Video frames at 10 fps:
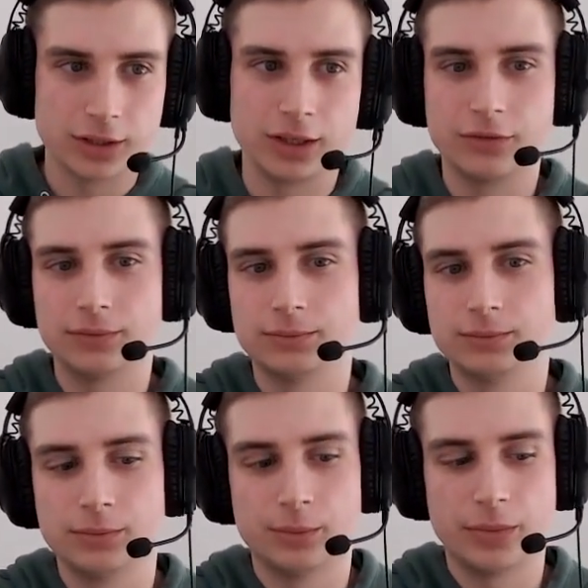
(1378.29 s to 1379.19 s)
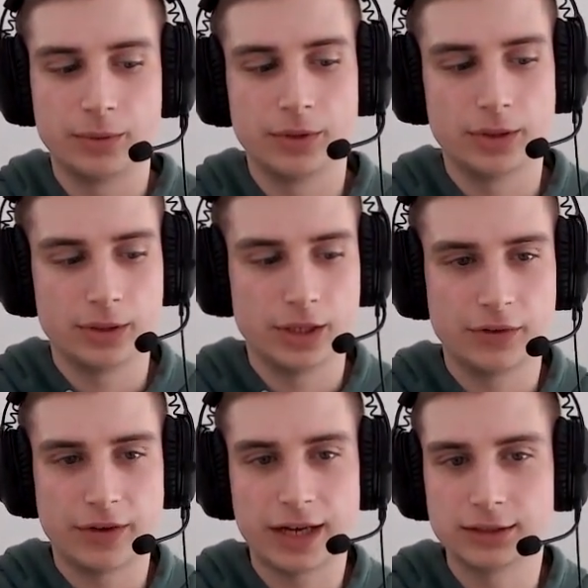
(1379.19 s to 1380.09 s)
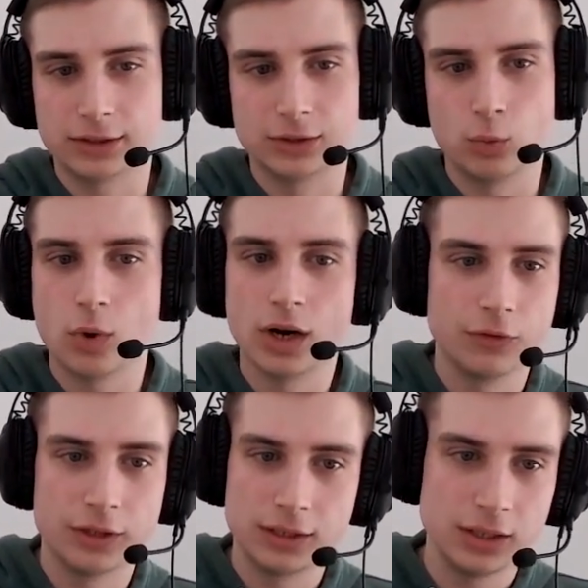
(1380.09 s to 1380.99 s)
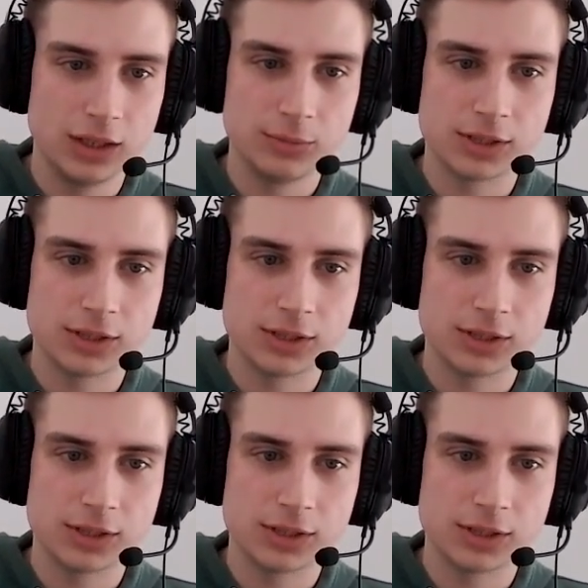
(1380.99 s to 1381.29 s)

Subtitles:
give access to one of the teams